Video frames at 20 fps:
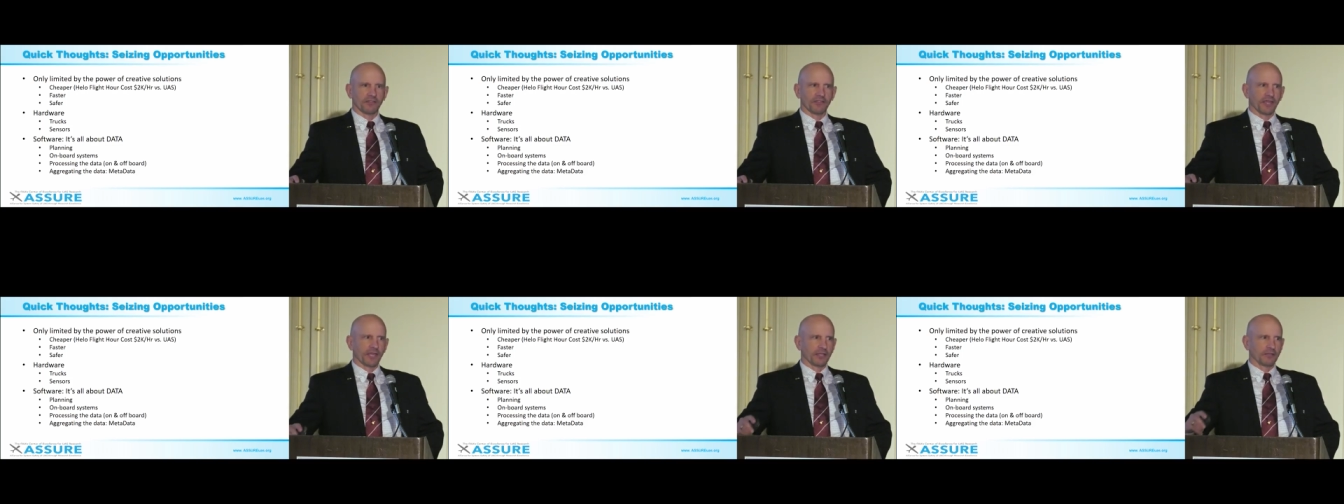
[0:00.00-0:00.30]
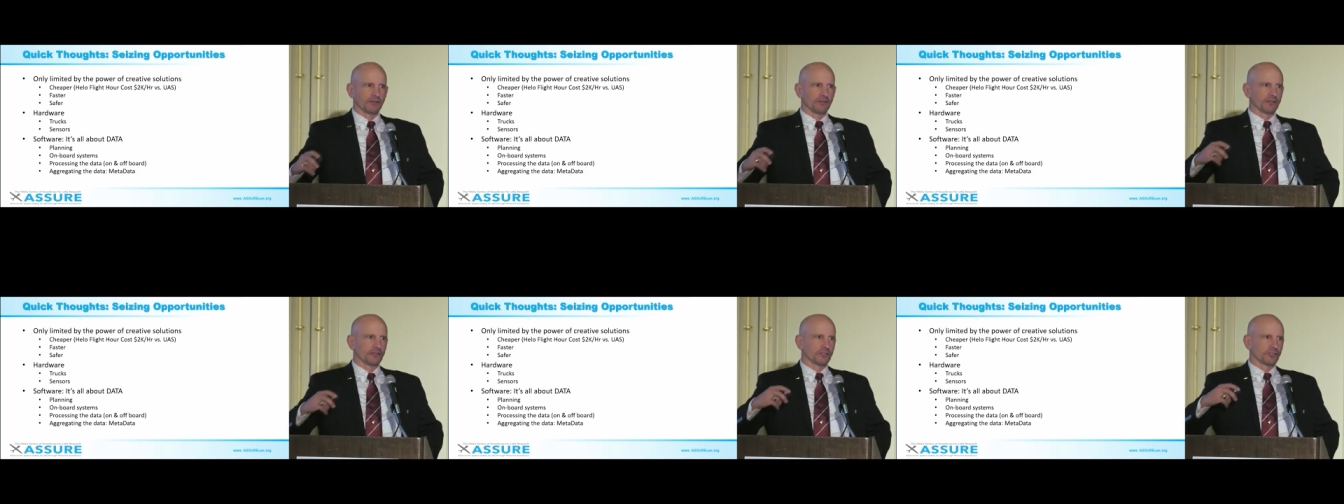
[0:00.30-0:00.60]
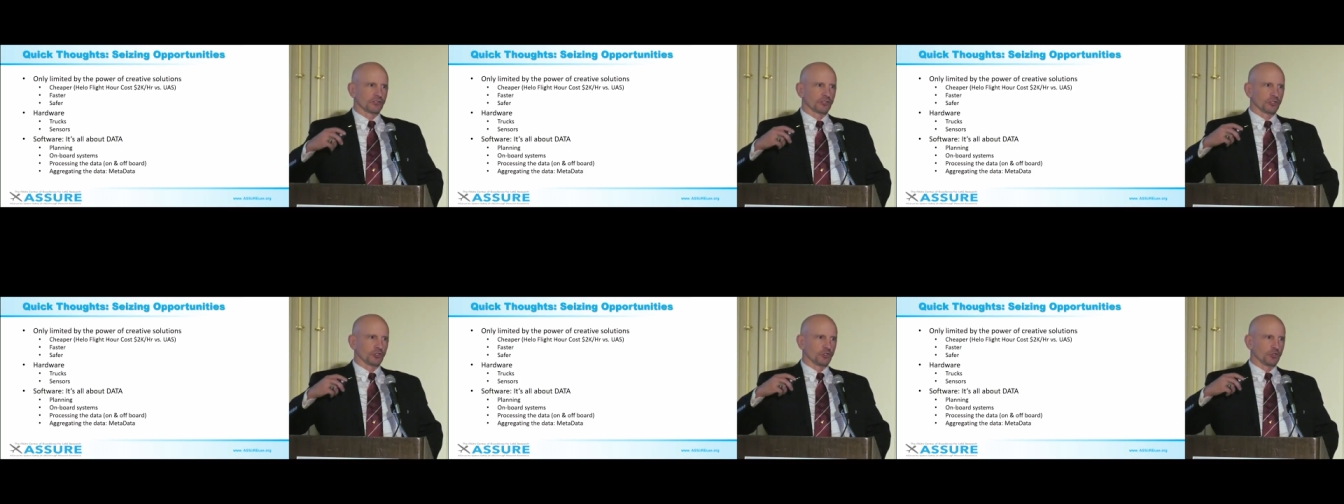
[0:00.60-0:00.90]
And then
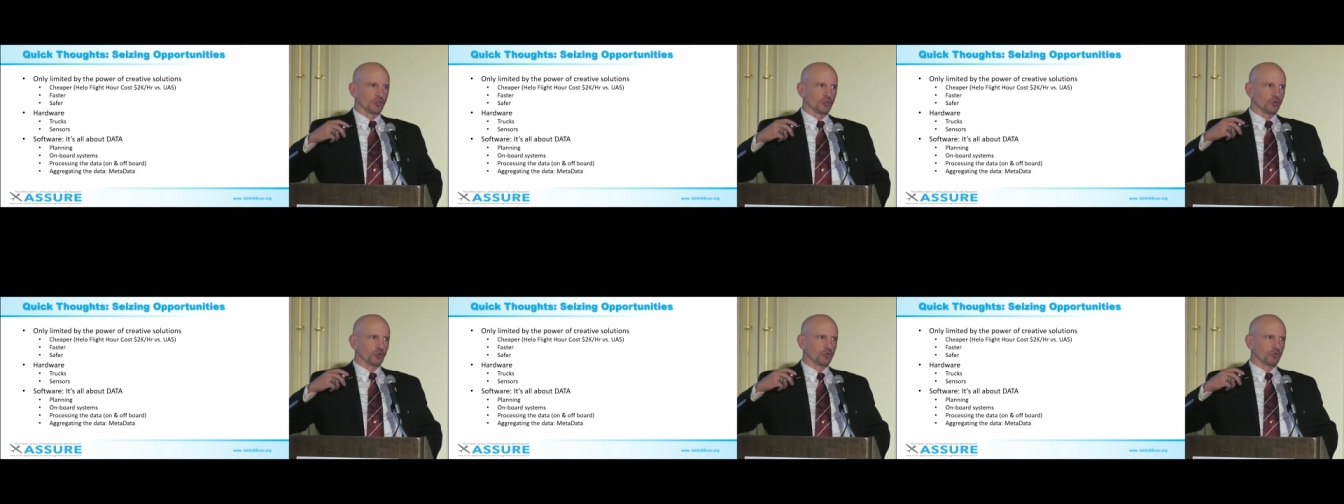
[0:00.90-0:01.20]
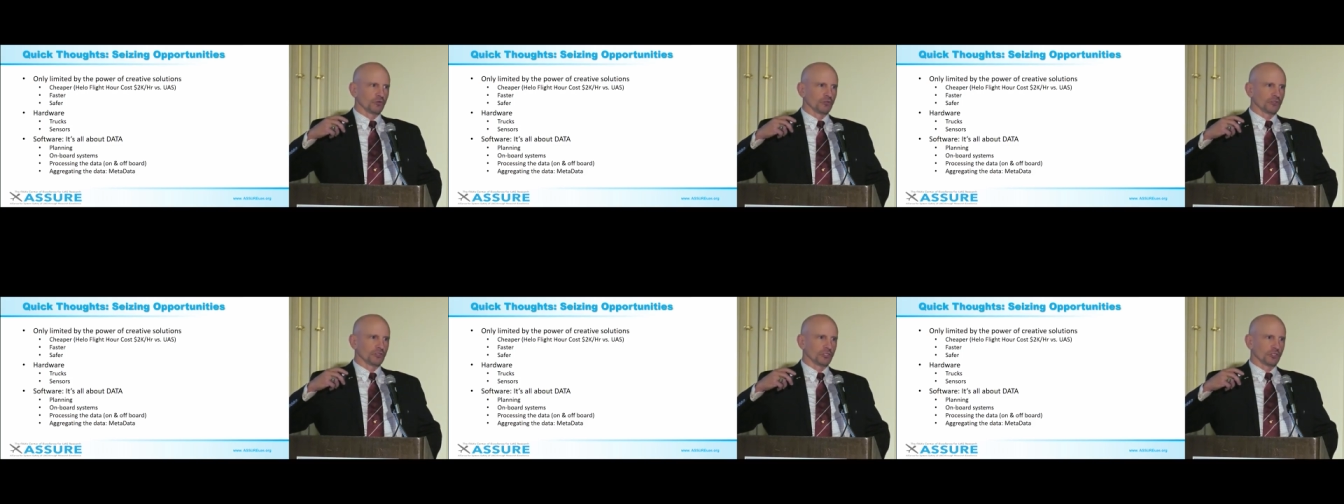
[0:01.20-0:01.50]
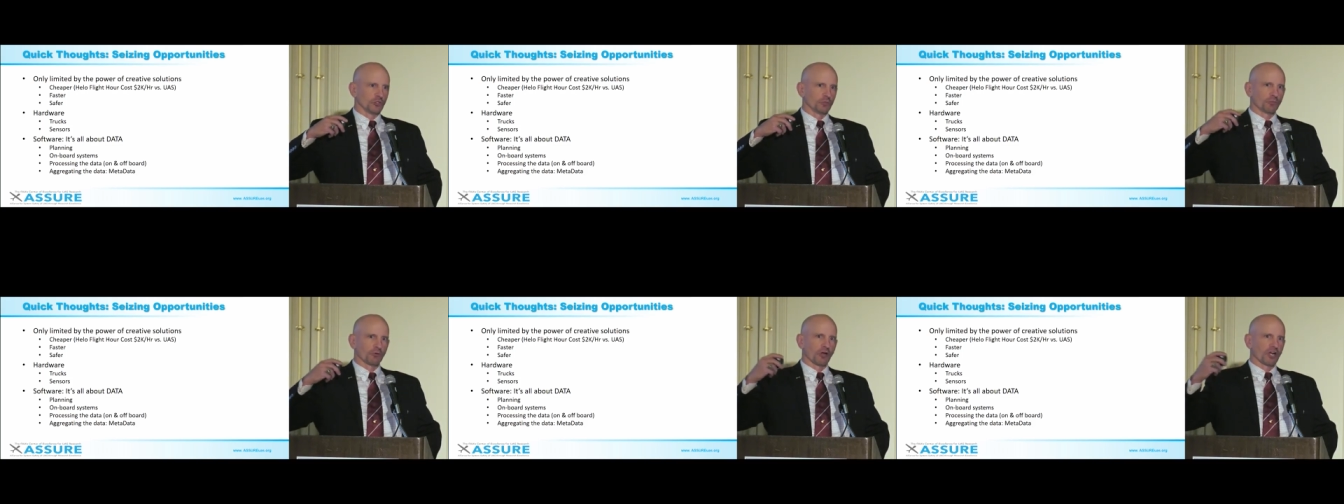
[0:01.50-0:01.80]
do you, do
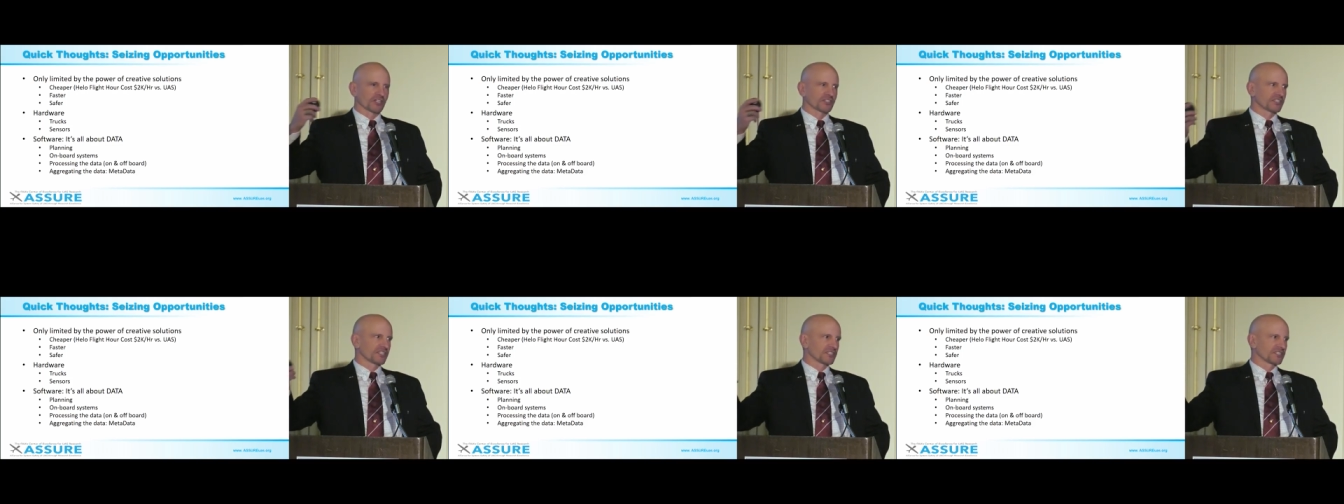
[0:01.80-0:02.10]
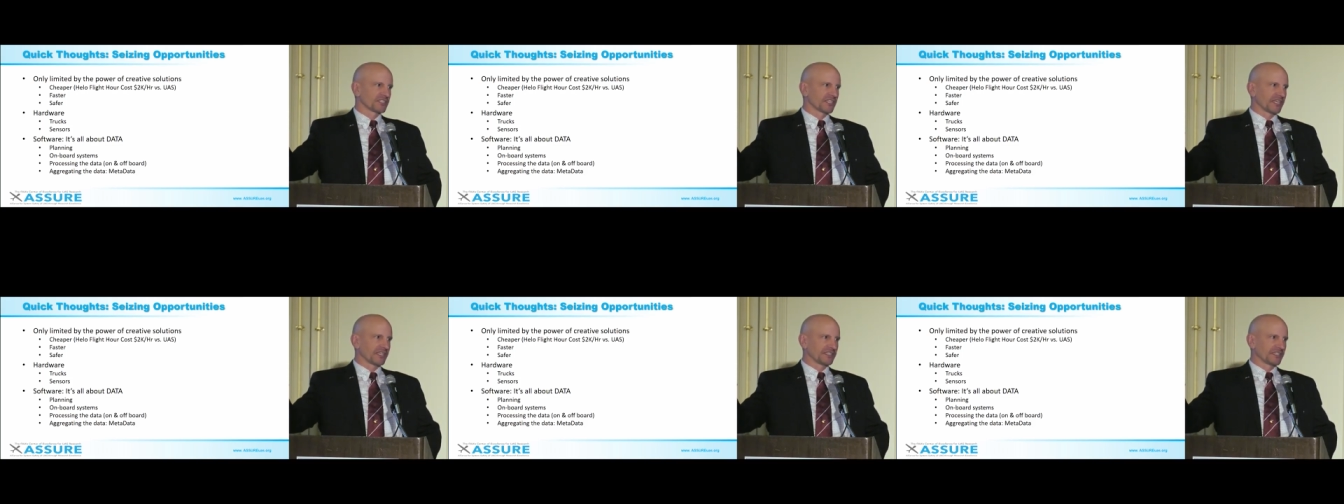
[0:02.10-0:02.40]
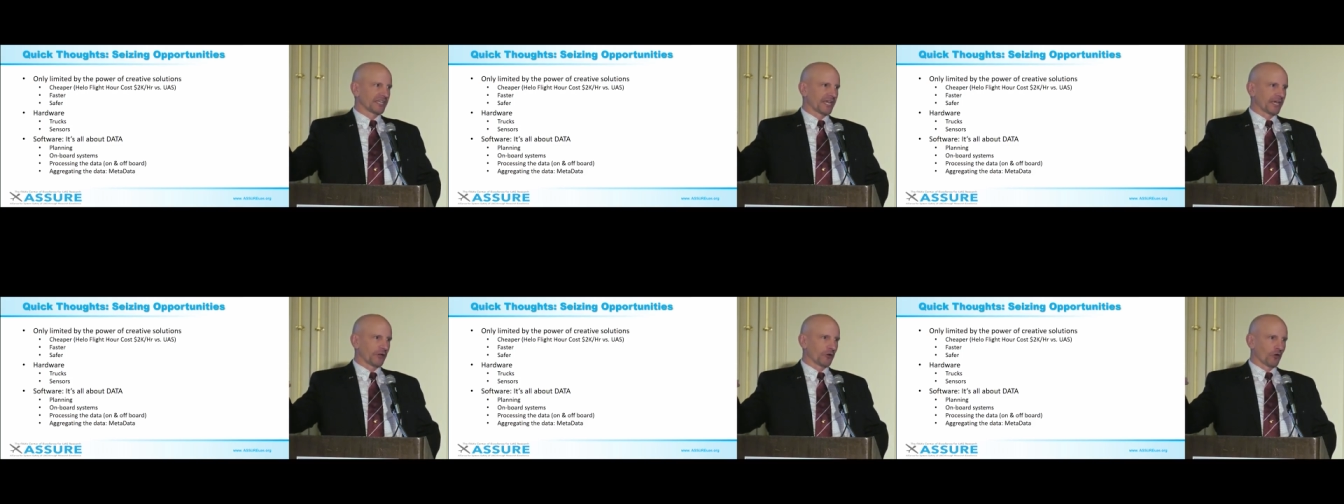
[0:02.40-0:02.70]
you process
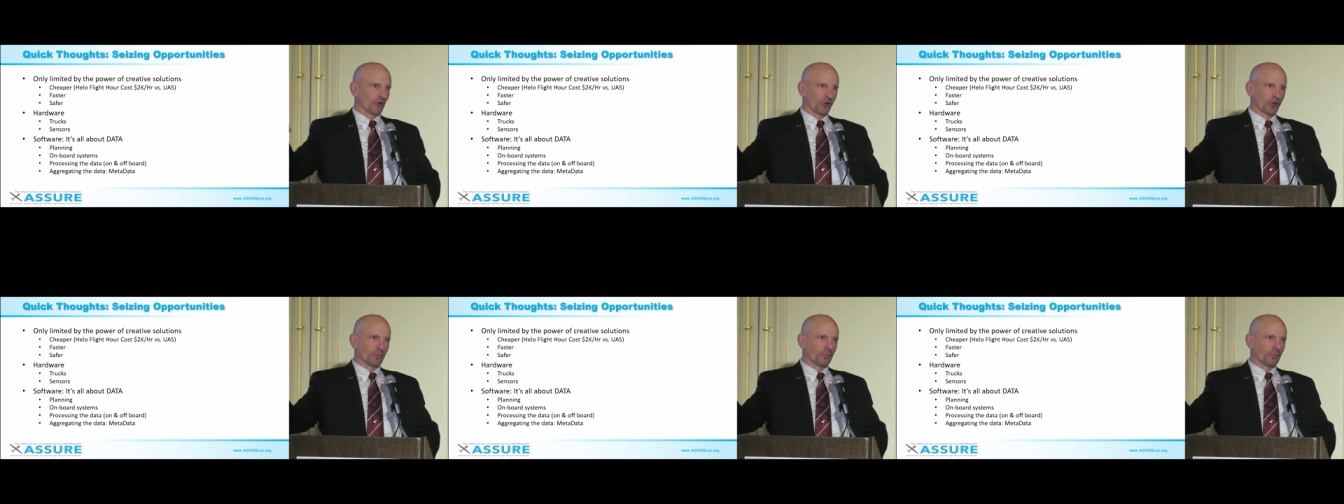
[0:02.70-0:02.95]
that data